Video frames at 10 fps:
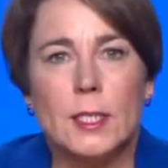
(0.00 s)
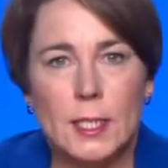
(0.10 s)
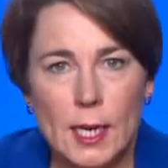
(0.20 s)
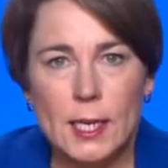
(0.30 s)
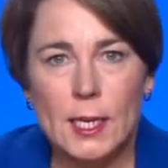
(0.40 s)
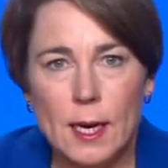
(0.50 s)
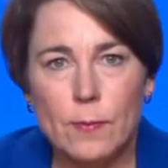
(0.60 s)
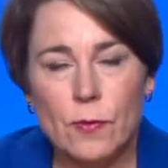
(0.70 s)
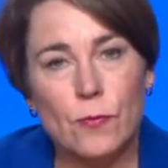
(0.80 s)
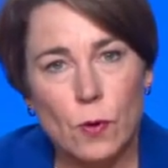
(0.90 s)
standing
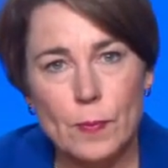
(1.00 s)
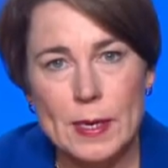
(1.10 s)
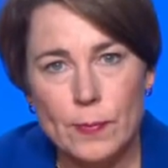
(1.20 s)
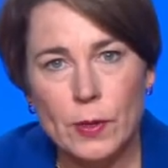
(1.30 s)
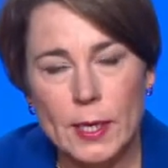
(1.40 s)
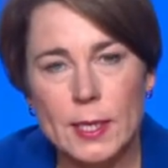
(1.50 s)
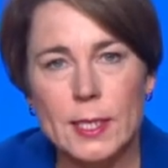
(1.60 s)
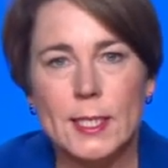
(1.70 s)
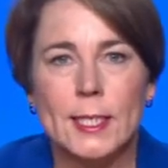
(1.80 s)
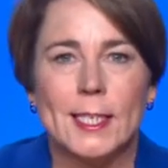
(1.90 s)
up for people in
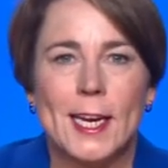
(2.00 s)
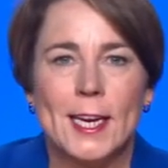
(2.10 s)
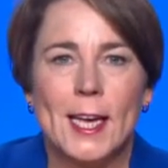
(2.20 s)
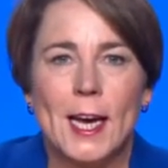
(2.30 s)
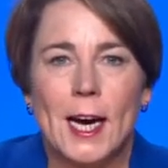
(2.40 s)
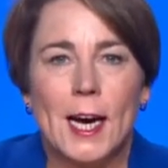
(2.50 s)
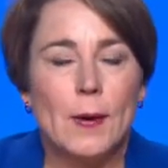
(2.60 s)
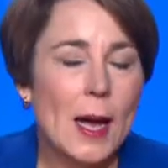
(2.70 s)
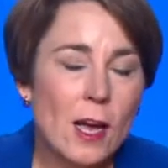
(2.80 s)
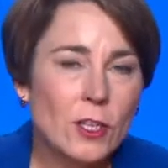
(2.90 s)
this state.
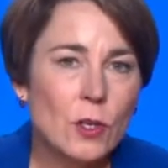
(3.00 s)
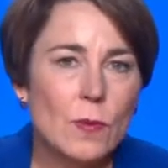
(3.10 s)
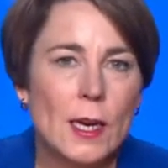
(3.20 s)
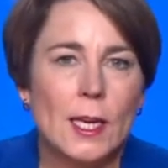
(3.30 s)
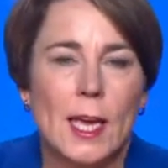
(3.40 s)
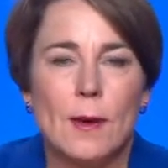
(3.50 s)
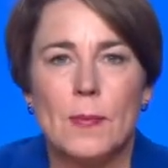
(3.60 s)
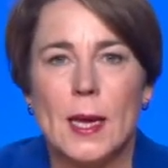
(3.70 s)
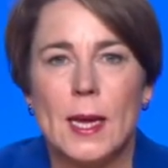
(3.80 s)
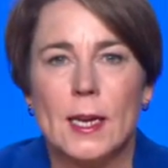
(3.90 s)
Uh, I also ran a
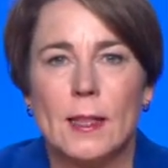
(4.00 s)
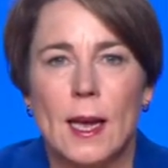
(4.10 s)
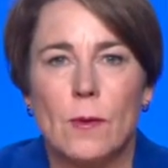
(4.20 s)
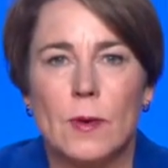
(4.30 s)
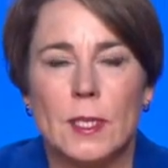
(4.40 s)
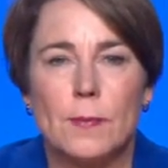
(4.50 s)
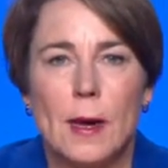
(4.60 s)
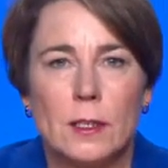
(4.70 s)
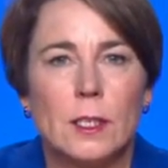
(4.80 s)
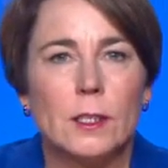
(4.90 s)
campaign that was
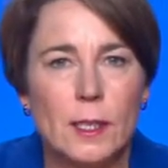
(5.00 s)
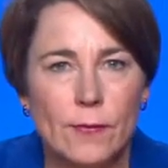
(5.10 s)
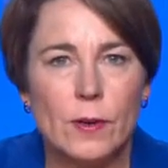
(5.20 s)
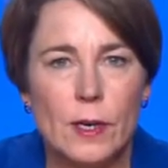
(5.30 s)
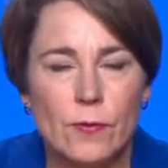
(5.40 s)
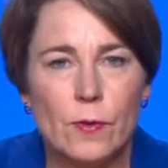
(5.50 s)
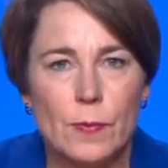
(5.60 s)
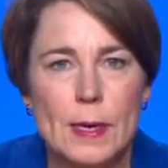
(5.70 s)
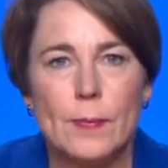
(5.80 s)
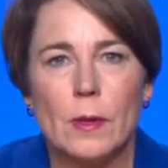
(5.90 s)
about delivering for
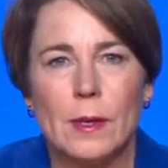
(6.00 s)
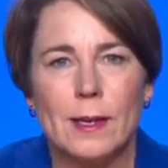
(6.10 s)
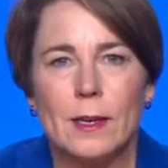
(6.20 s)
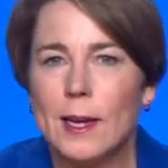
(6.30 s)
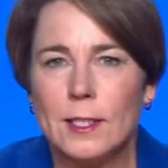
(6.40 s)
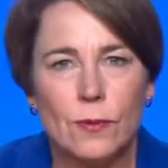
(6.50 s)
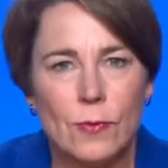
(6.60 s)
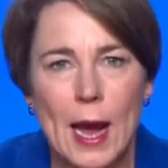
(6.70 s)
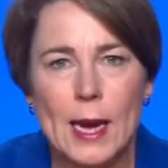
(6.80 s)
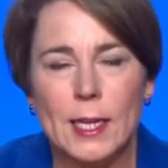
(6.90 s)
people and not
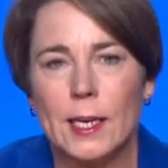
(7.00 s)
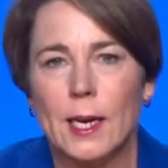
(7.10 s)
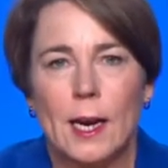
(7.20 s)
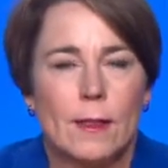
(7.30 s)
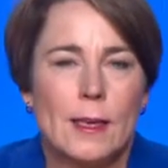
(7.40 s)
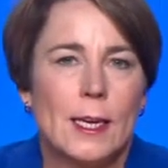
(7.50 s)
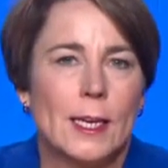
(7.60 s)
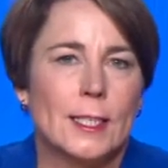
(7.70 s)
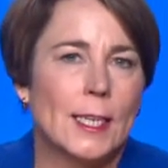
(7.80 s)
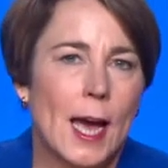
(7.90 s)
dividing. And I think
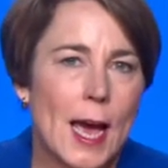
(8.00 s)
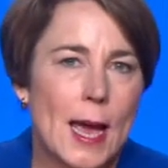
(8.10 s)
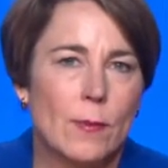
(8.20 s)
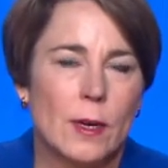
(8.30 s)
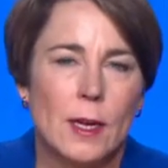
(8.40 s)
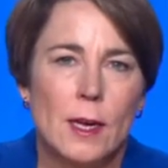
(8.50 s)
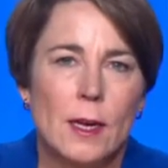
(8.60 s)
at a time when